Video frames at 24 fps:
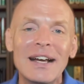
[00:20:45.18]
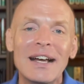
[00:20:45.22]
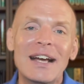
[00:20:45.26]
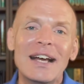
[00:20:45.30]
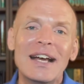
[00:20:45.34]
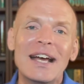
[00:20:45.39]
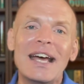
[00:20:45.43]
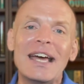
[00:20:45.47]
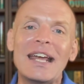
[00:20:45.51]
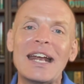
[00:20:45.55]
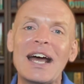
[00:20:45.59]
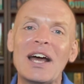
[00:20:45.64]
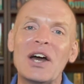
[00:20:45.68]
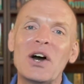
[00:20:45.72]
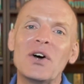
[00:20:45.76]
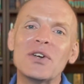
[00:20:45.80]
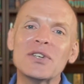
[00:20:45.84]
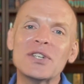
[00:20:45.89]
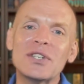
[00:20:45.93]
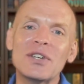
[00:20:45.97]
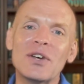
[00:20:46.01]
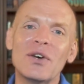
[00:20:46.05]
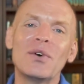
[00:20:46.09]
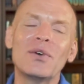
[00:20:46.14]
And I
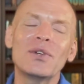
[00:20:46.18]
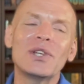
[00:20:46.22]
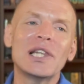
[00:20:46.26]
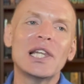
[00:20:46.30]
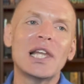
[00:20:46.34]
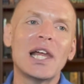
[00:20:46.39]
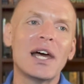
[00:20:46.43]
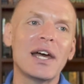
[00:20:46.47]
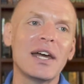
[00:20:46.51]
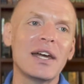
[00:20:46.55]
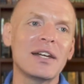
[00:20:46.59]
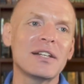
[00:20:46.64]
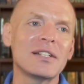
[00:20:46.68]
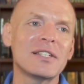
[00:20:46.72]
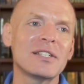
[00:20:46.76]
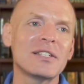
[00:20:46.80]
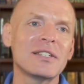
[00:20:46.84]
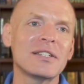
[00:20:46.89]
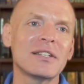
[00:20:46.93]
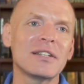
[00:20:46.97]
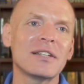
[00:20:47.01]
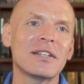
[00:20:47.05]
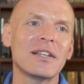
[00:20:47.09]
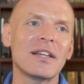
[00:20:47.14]
also
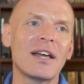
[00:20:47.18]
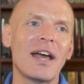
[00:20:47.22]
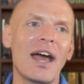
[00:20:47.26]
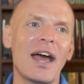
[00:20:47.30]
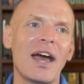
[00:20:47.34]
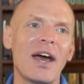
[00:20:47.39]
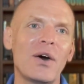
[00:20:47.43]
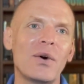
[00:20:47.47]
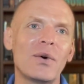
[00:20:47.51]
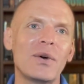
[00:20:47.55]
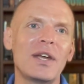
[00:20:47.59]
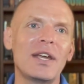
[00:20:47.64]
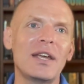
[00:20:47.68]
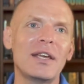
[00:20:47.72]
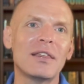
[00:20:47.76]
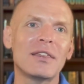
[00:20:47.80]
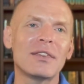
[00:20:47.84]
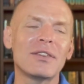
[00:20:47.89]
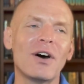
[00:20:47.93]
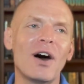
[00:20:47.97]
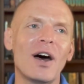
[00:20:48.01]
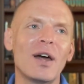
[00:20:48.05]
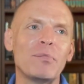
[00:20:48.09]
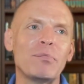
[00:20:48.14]
liked how he
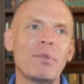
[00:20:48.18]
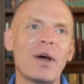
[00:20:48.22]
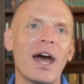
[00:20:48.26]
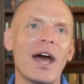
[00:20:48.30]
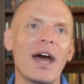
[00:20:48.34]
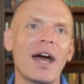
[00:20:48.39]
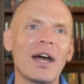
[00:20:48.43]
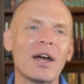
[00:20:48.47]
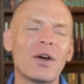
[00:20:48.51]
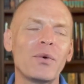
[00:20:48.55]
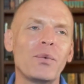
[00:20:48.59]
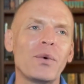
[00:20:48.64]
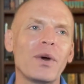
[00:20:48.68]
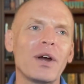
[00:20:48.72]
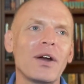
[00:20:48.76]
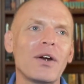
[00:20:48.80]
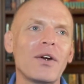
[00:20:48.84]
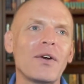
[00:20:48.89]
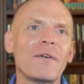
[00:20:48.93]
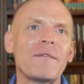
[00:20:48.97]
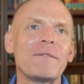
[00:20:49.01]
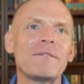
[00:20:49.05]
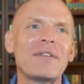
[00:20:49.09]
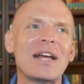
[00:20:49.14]
thought back
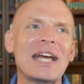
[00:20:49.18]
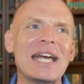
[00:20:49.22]
where